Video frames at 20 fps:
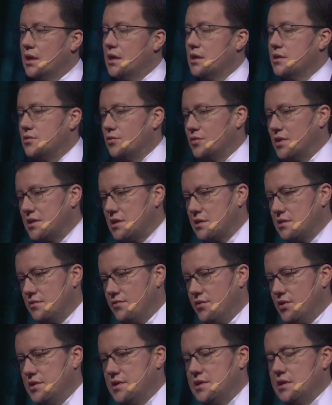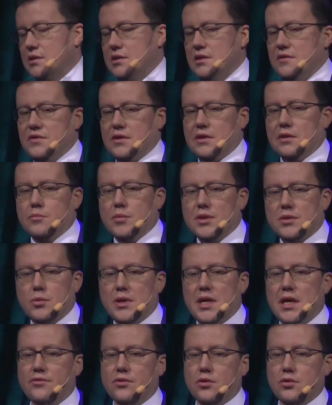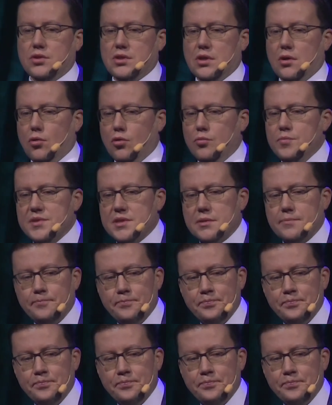So this is very significant. But we have good hopes,